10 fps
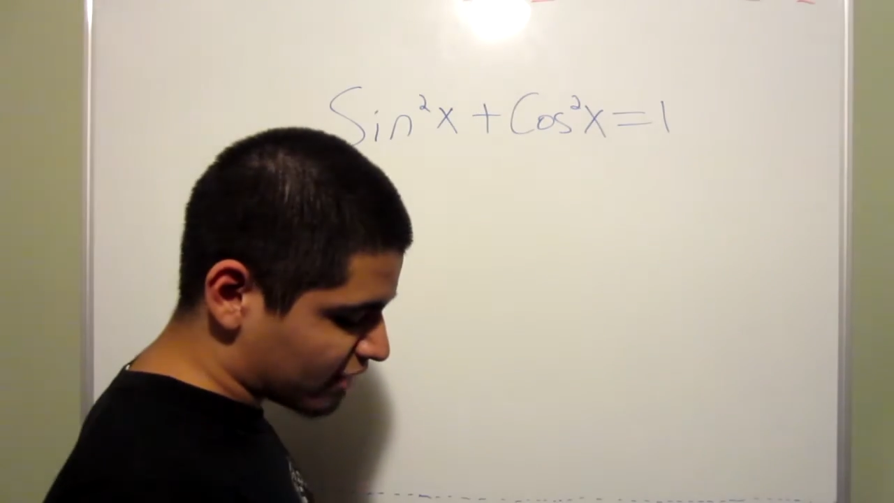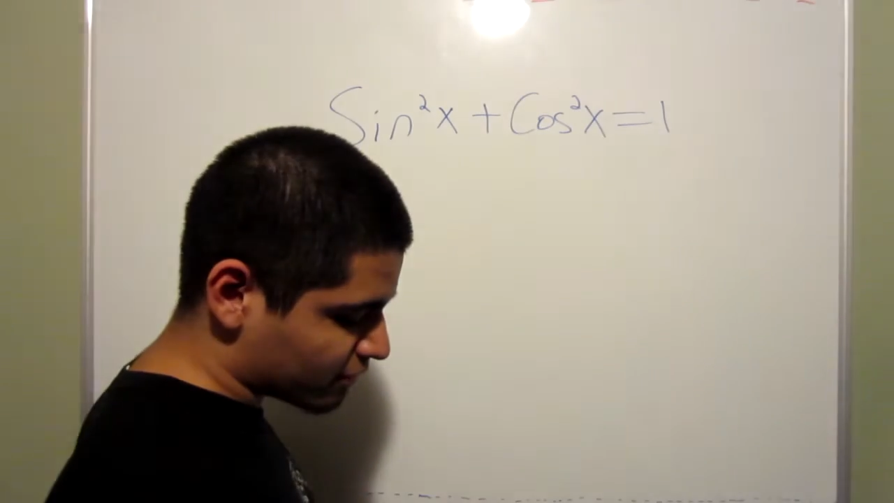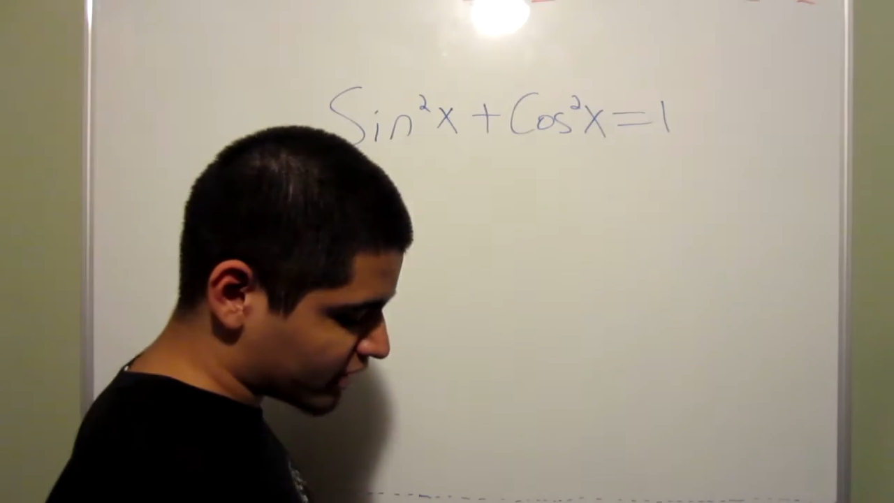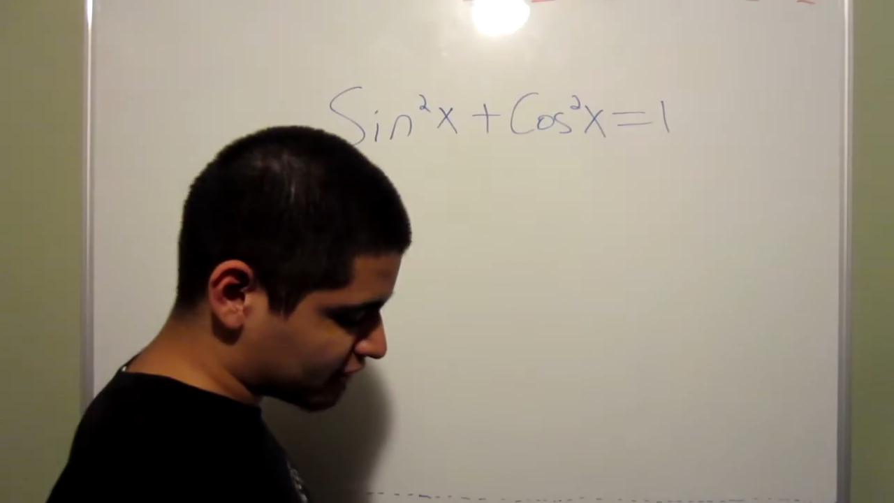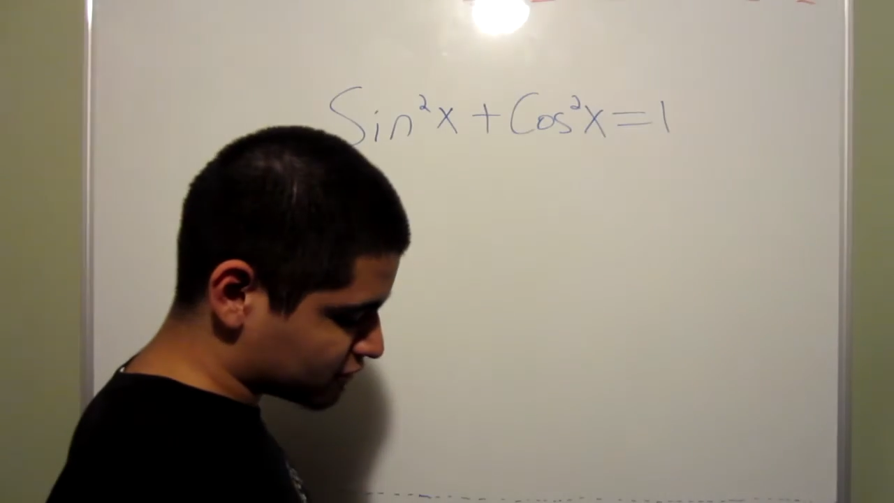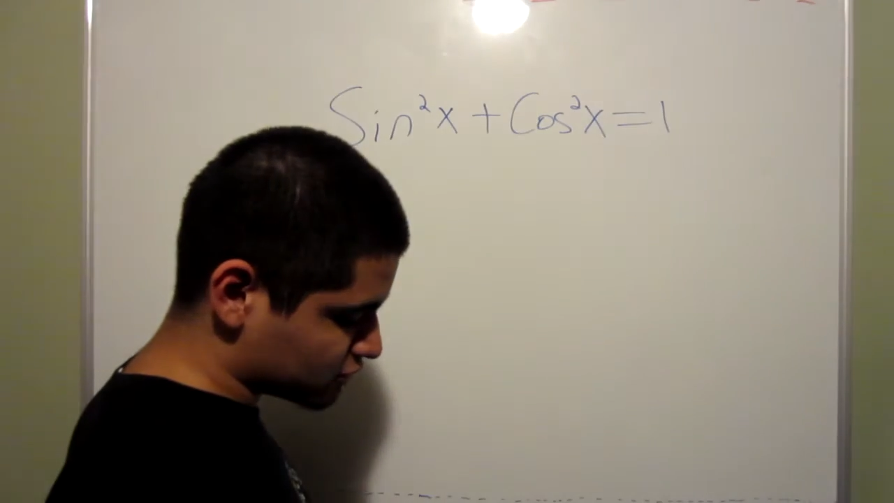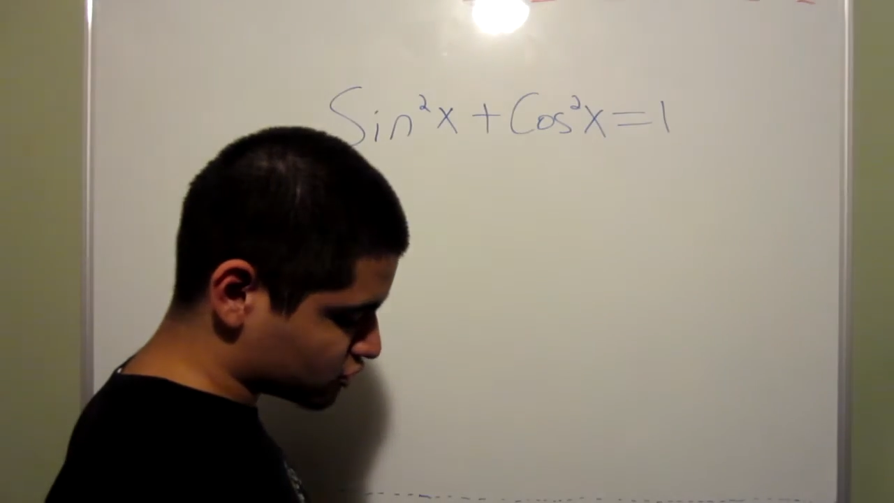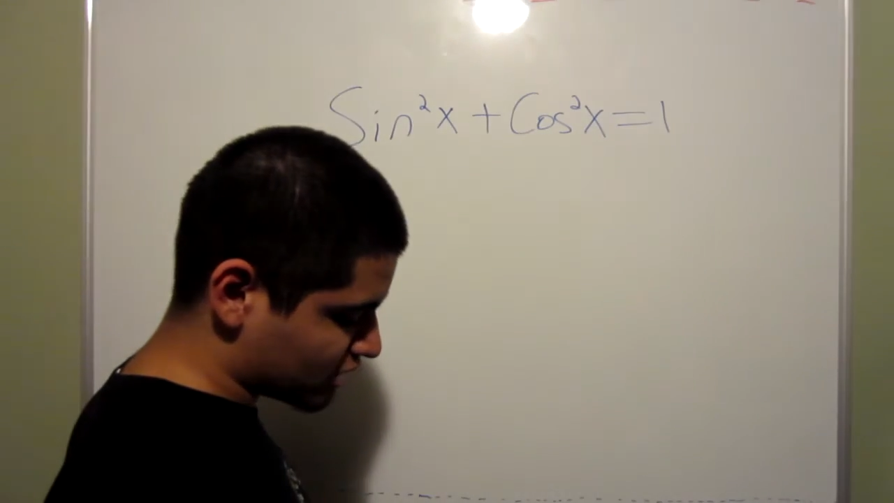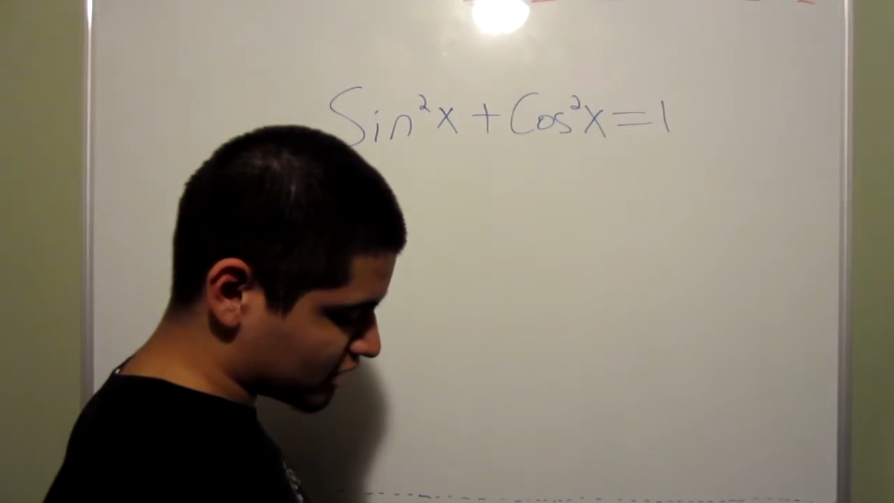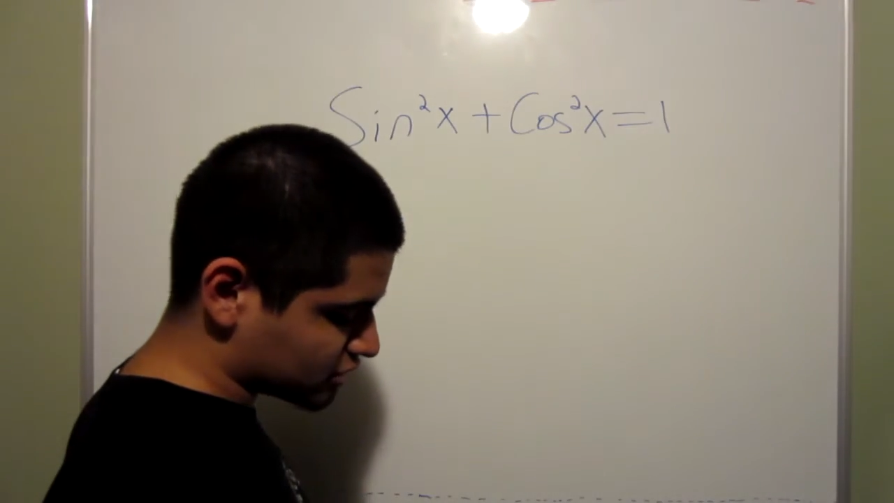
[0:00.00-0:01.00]
I would have to
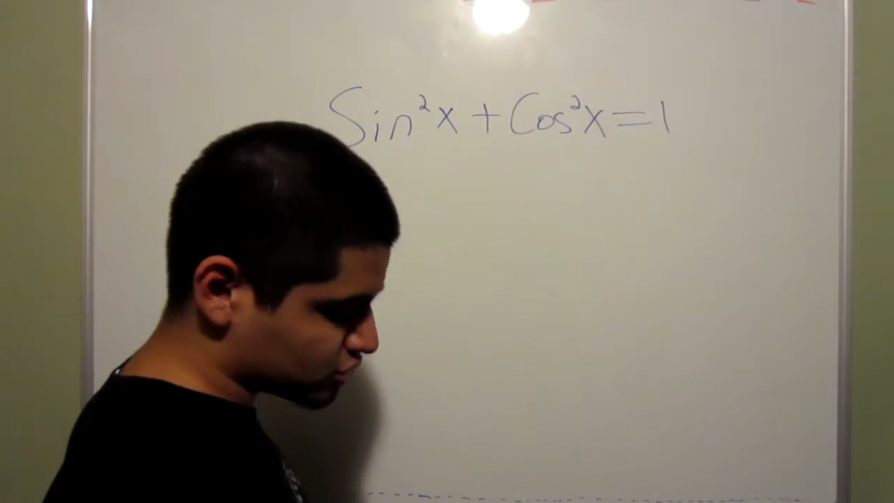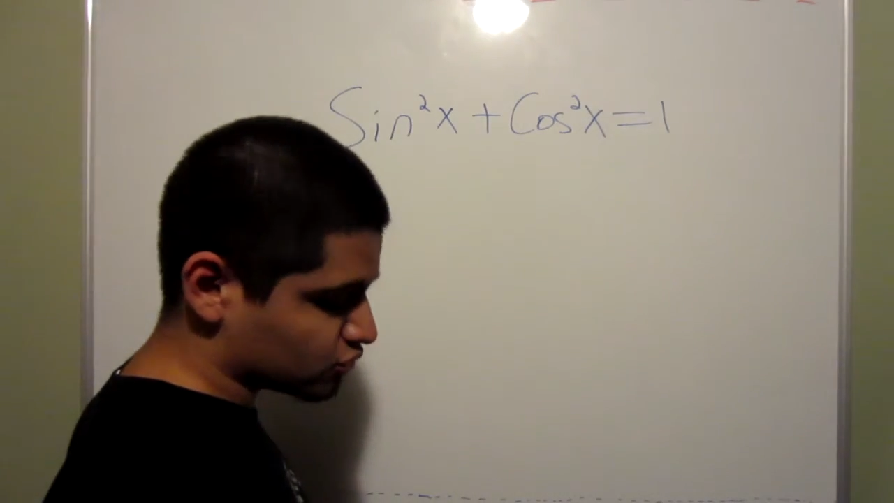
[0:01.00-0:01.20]
try